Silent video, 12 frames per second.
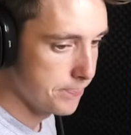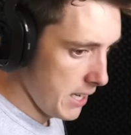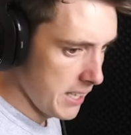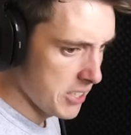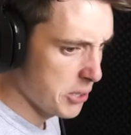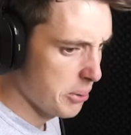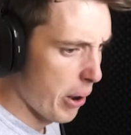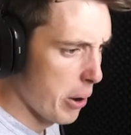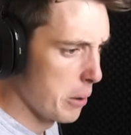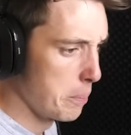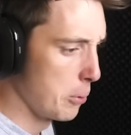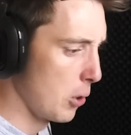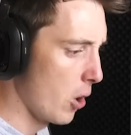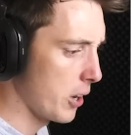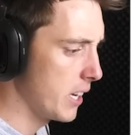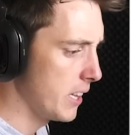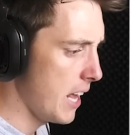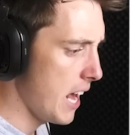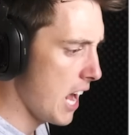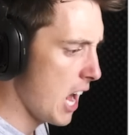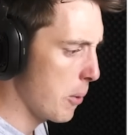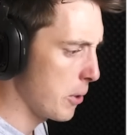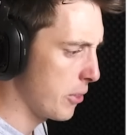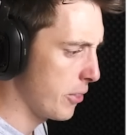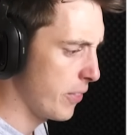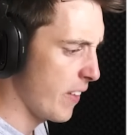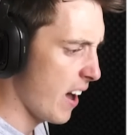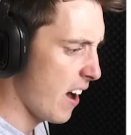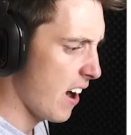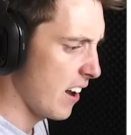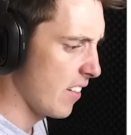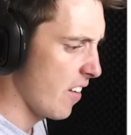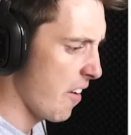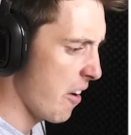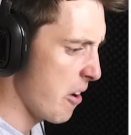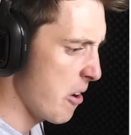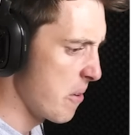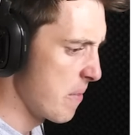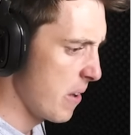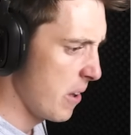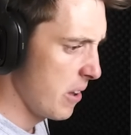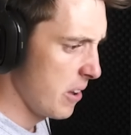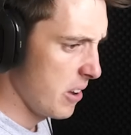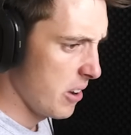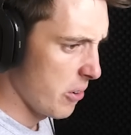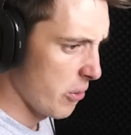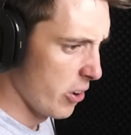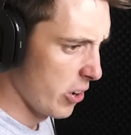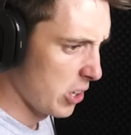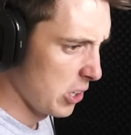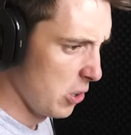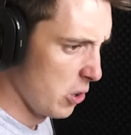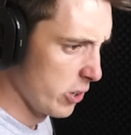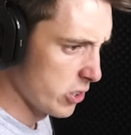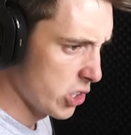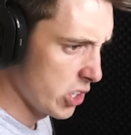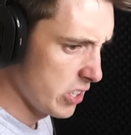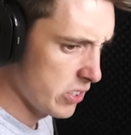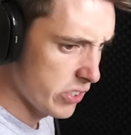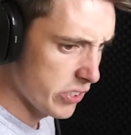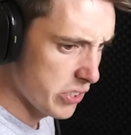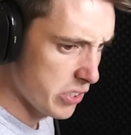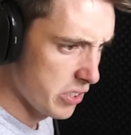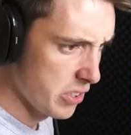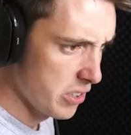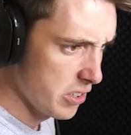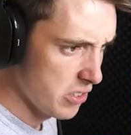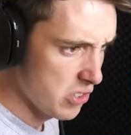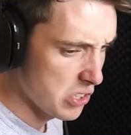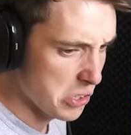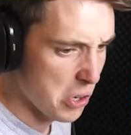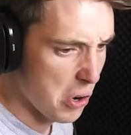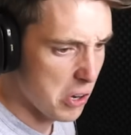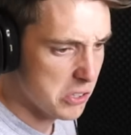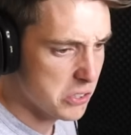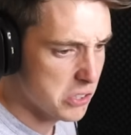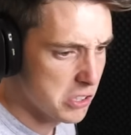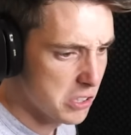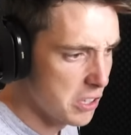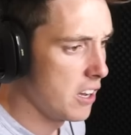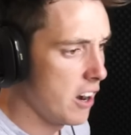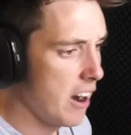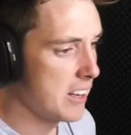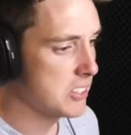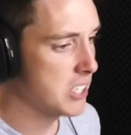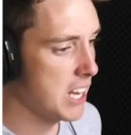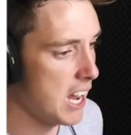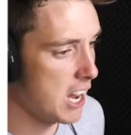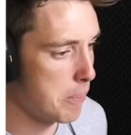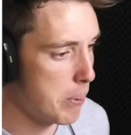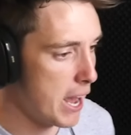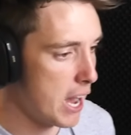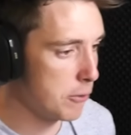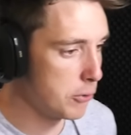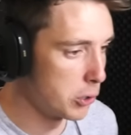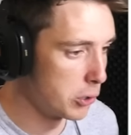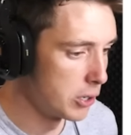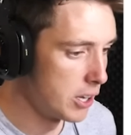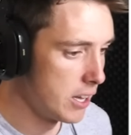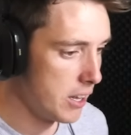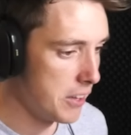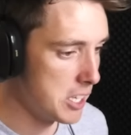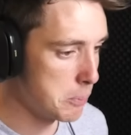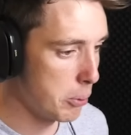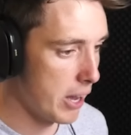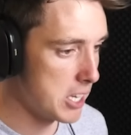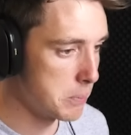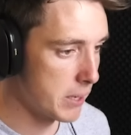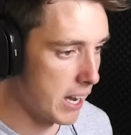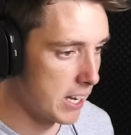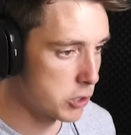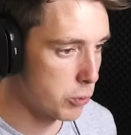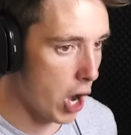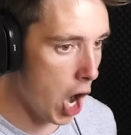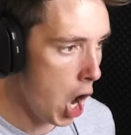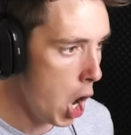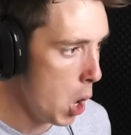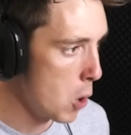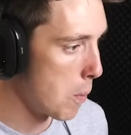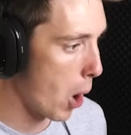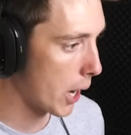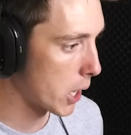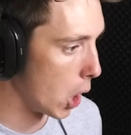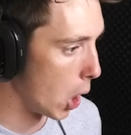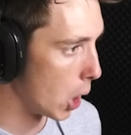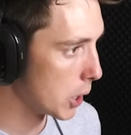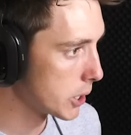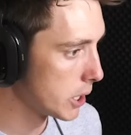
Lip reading: And let's throw a block in there with, I don't know, rocket launchers, just cause. All right, let's see how powerful these plasma guns re- Oh my God!